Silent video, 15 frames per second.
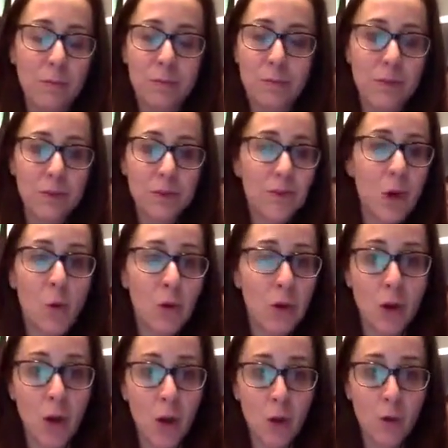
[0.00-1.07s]
there's nowhere to
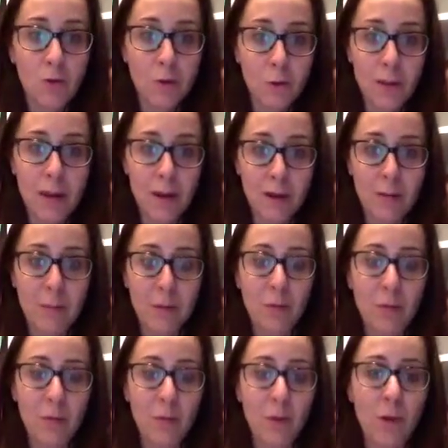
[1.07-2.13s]
go from there. I mean, you
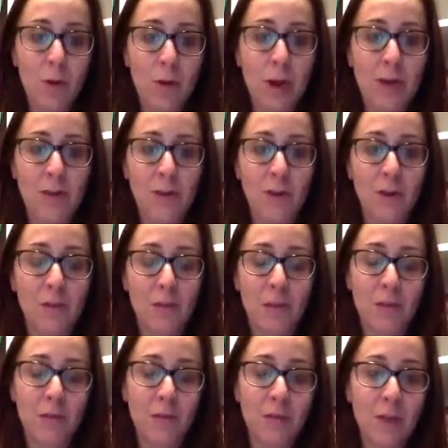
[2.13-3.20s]
can work your ass off, but
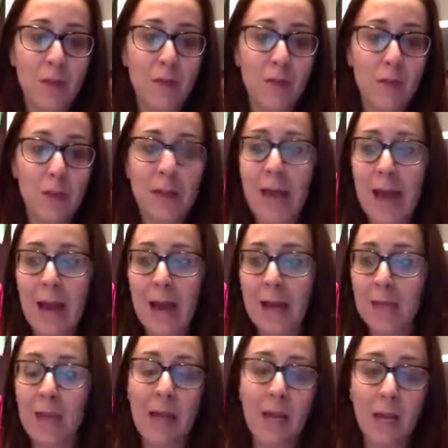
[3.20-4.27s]
if you've never really had
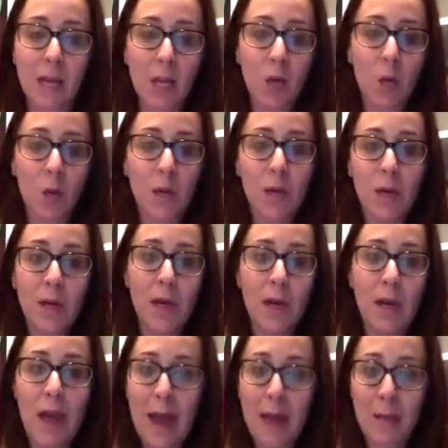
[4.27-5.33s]

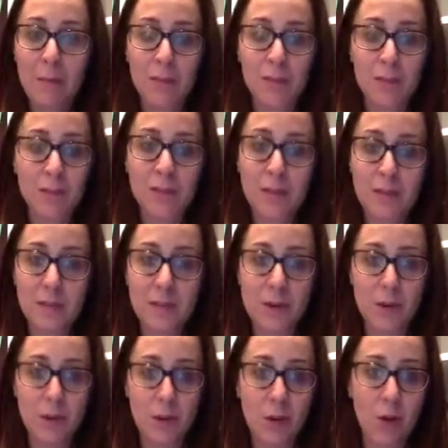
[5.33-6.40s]
abs for 6
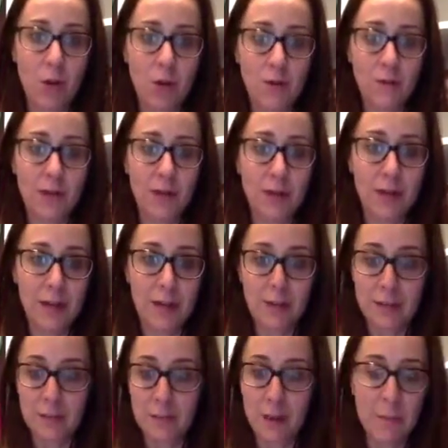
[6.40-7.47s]
years, you're not all of a sudden going to get
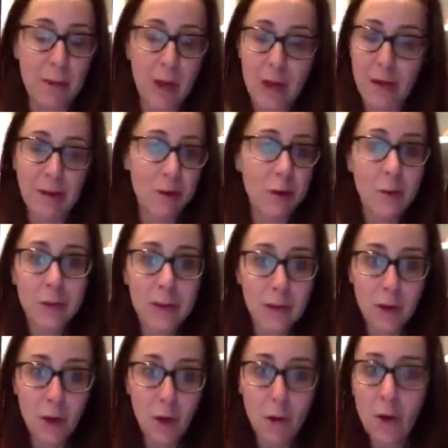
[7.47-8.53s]
them. I'm not going to go
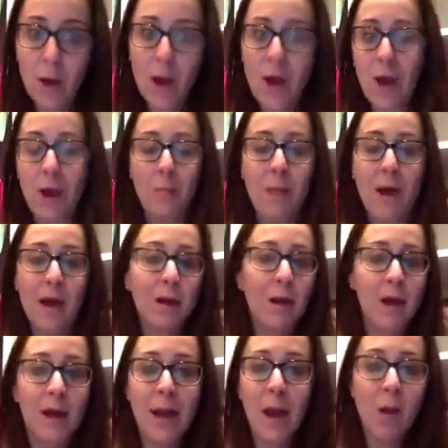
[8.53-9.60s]
keto. I'm not
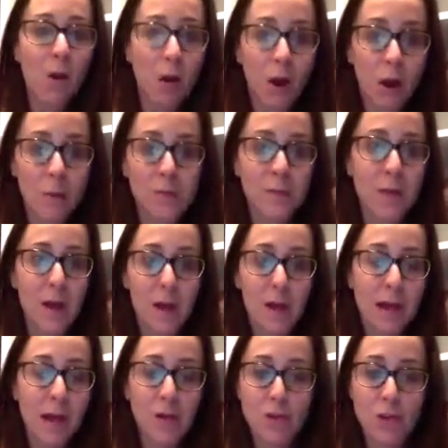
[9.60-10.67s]
cutting out carbs. I'm not
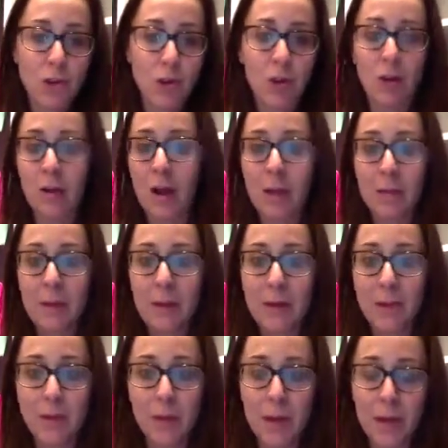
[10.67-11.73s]
cutting out sugar. I mean, I'm not
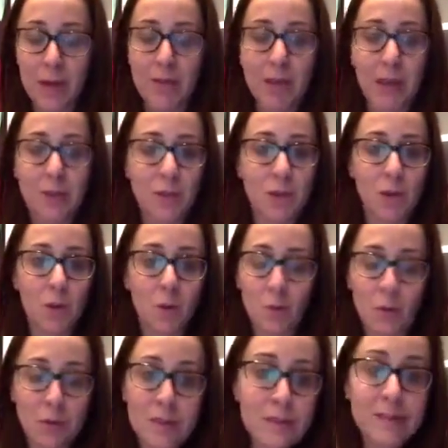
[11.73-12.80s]
doing any of that. So
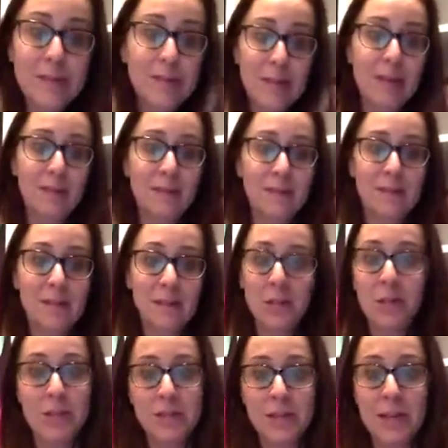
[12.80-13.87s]
this is it. This is as
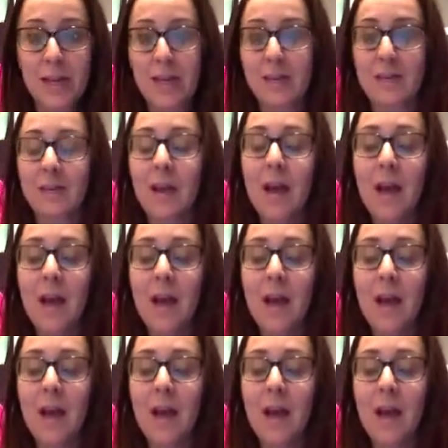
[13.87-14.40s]
good as it gets.